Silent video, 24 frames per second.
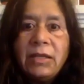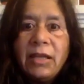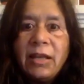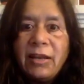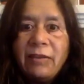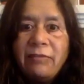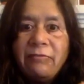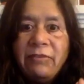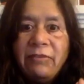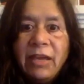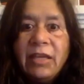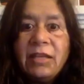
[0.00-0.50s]
There
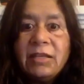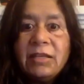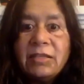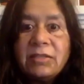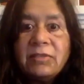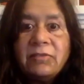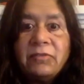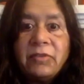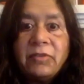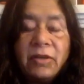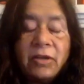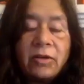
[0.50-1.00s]
are various
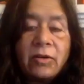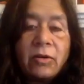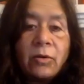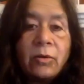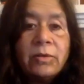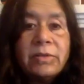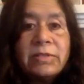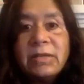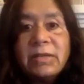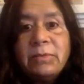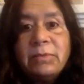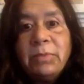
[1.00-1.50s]
different
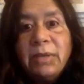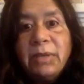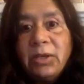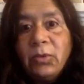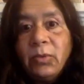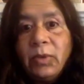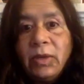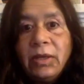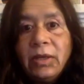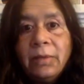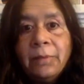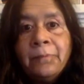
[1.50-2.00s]
roles in
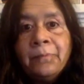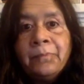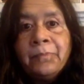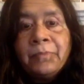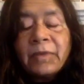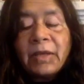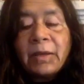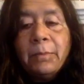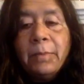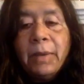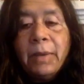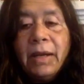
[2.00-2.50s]
between,
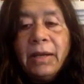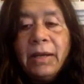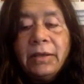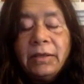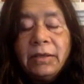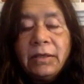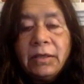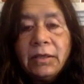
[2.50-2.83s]
but